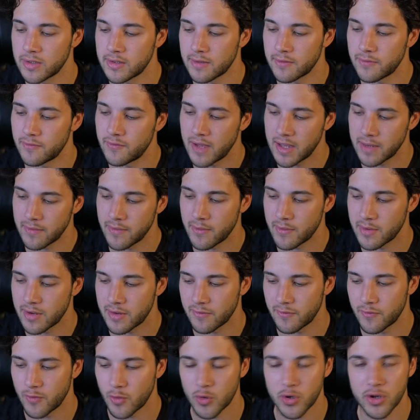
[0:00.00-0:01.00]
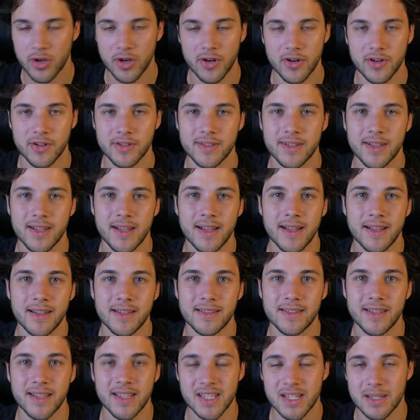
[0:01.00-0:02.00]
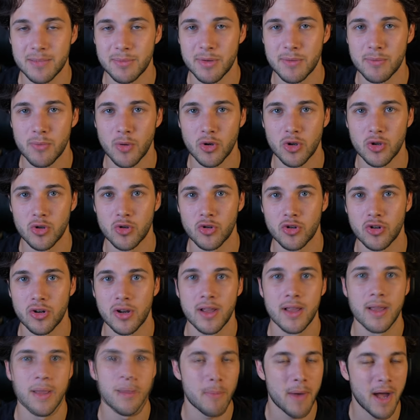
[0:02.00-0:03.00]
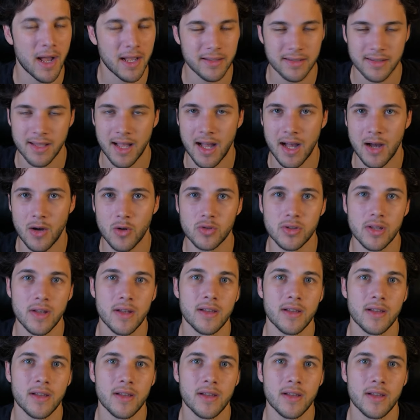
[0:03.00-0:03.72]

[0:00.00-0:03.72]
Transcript: is a 540Hz 1080p monitor maxed out